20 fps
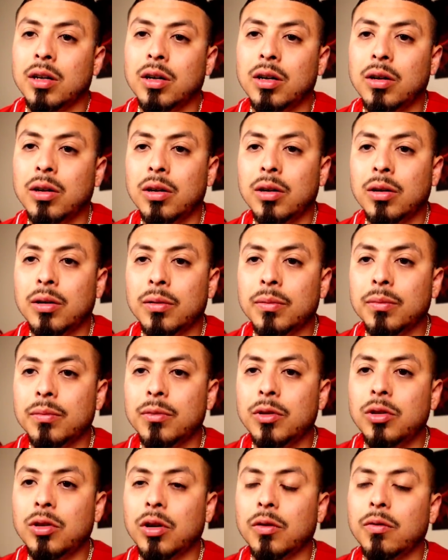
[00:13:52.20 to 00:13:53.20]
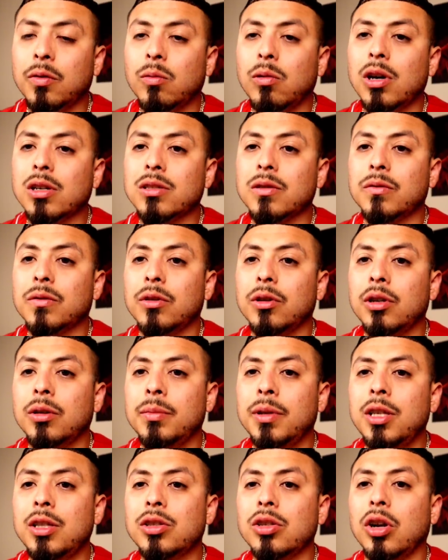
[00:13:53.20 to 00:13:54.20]
you know, if it wasn't for
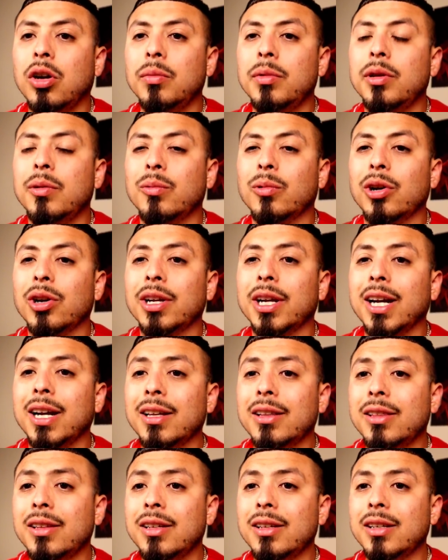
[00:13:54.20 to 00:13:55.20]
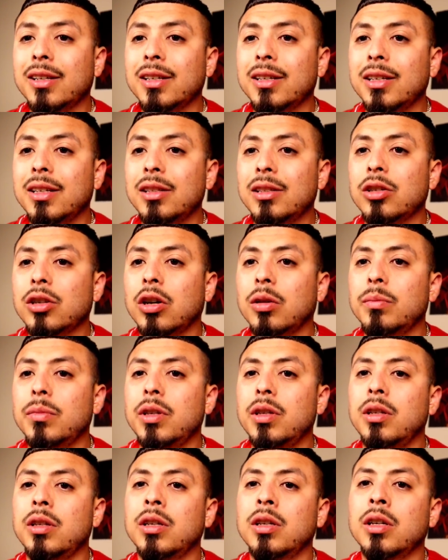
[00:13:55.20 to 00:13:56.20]
him. He taught me work ethic. He taught
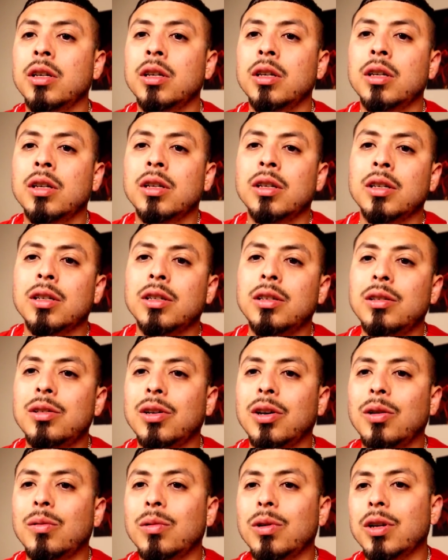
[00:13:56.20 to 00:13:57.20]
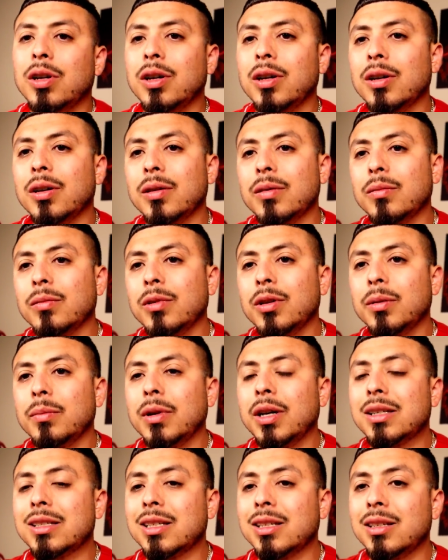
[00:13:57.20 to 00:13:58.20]
me, you know, what a
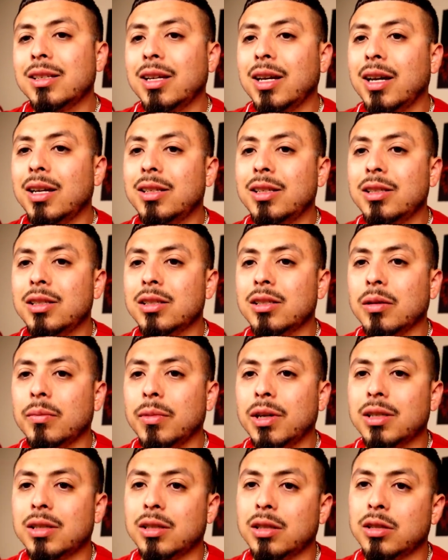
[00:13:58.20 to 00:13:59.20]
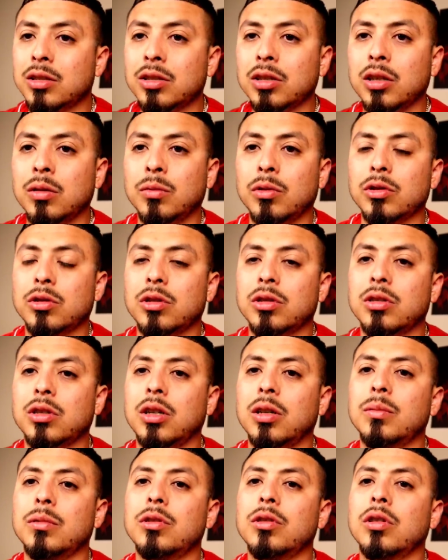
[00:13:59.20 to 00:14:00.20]
Mexican dad teaches a Mexican son most of the
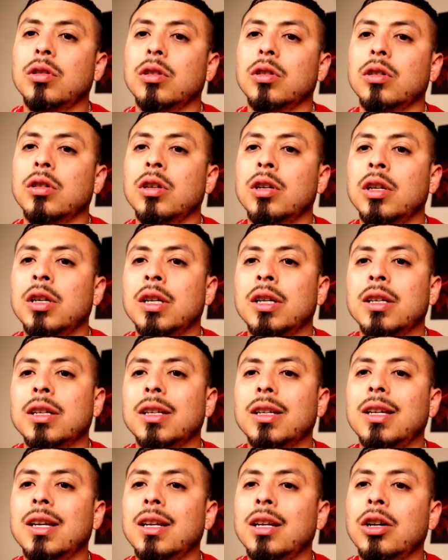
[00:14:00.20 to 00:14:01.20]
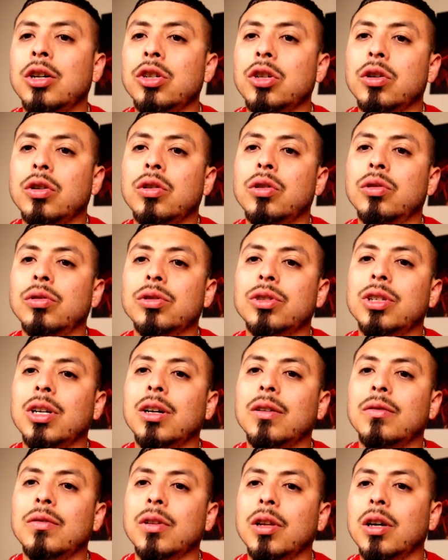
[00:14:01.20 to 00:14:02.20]
time. You know, to get it on your own,
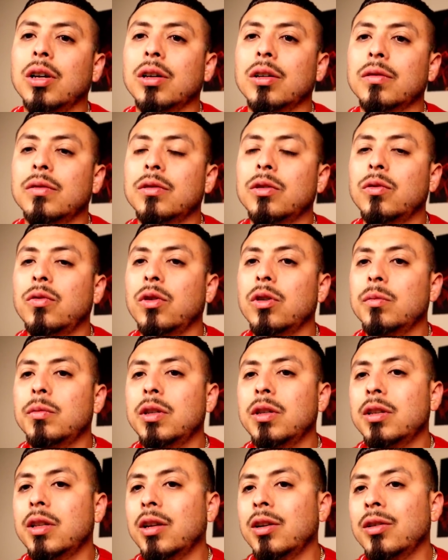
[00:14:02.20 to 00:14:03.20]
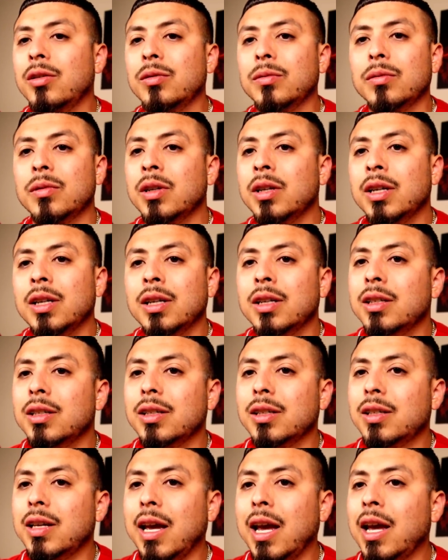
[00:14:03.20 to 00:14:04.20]
tough love. You feel me? They don't
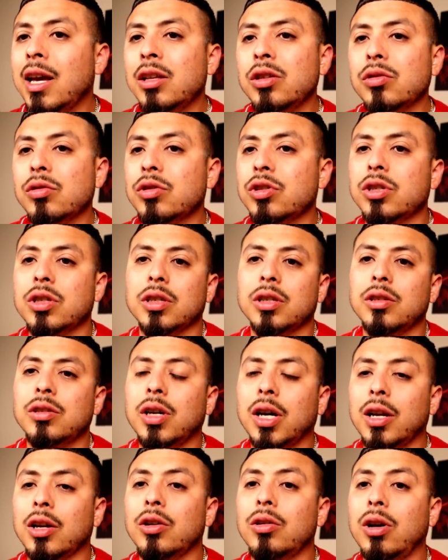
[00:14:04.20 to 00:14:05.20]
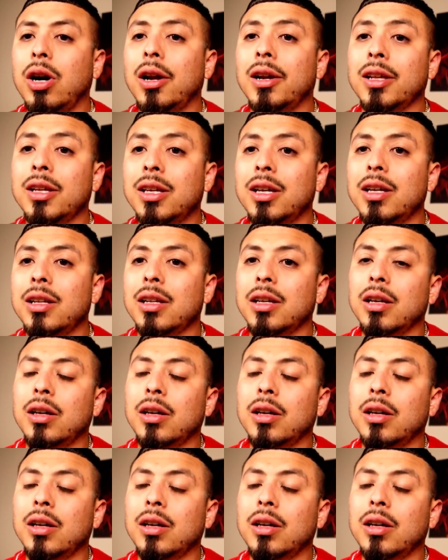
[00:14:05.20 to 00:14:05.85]
can you shit. You got to go out and get